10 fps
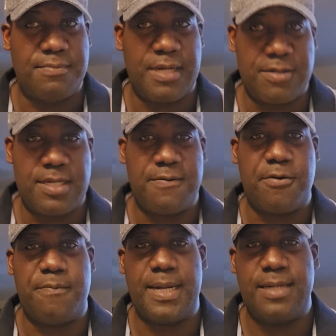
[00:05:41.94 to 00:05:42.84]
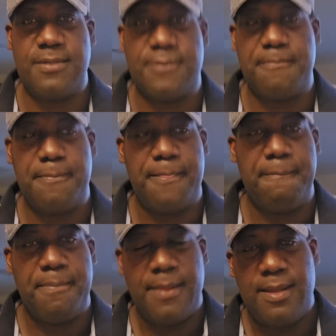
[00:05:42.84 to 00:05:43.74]
Microsoft Copilot.
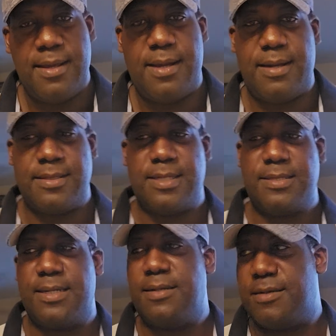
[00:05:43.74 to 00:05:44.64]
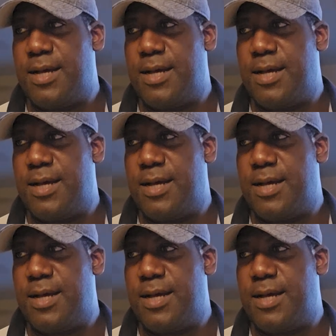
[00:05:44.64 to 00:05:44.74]
And as I said,